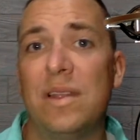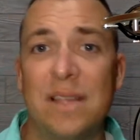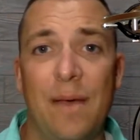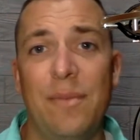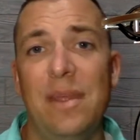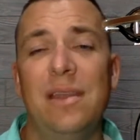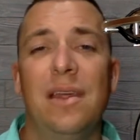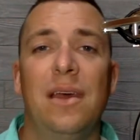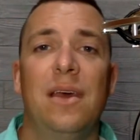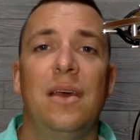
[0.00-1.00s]
does that mean?
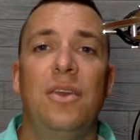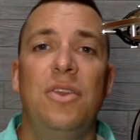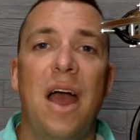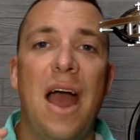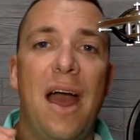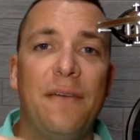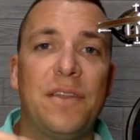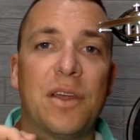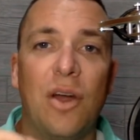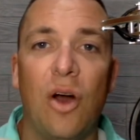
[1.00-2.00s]
You have
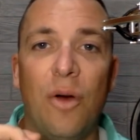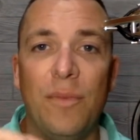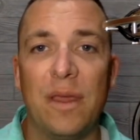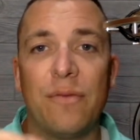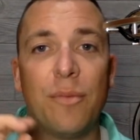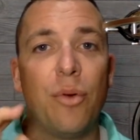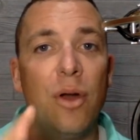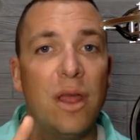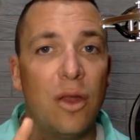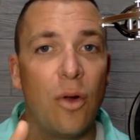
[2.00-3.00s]
to call me if you're
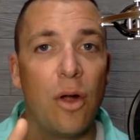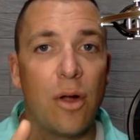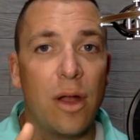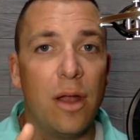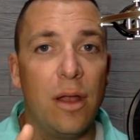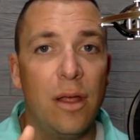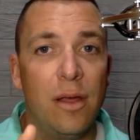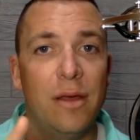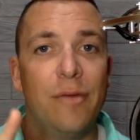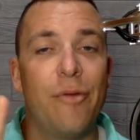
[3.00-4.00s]
putting an order in,
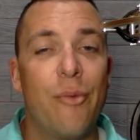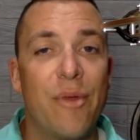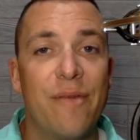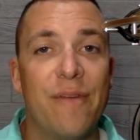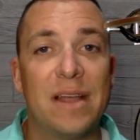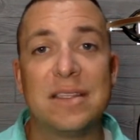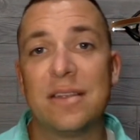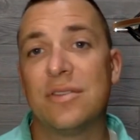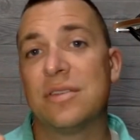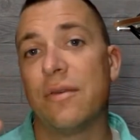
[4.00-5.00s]
if you're reinvesting in
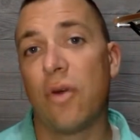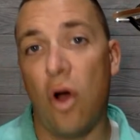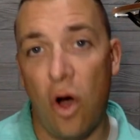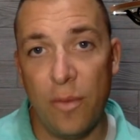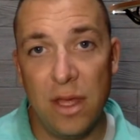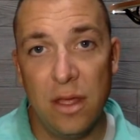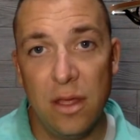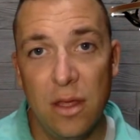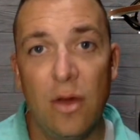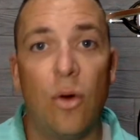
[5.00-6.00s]
yourself. Call me
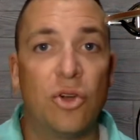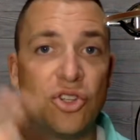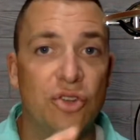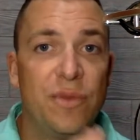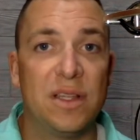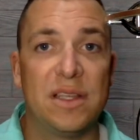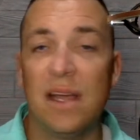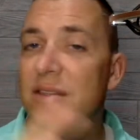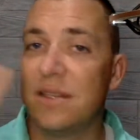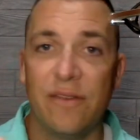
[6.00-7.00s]
or shoot me a
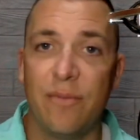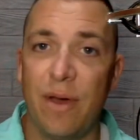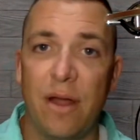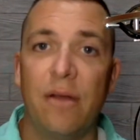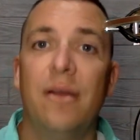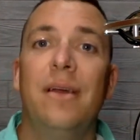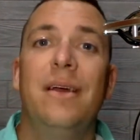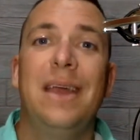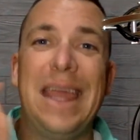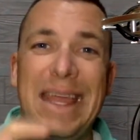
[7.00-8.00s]
text, even better,
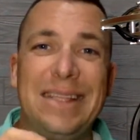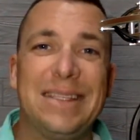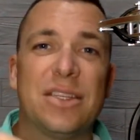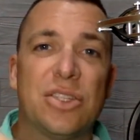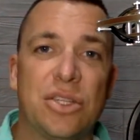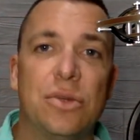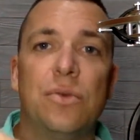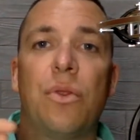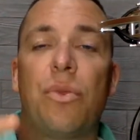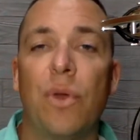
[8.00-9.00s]
eight six
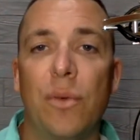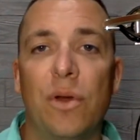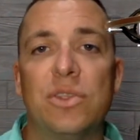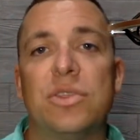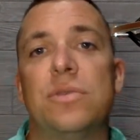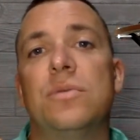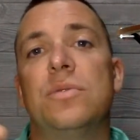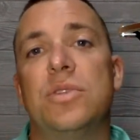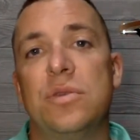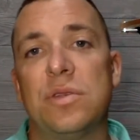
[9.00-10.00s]
two, three one two,
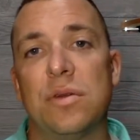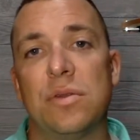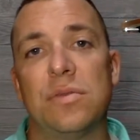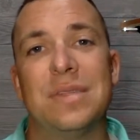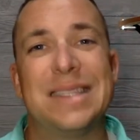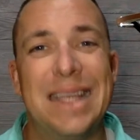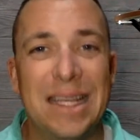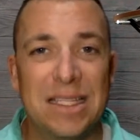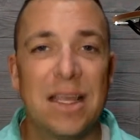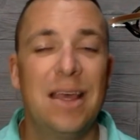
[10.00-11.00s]
two zero two
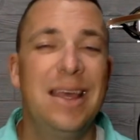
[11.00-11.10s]
six.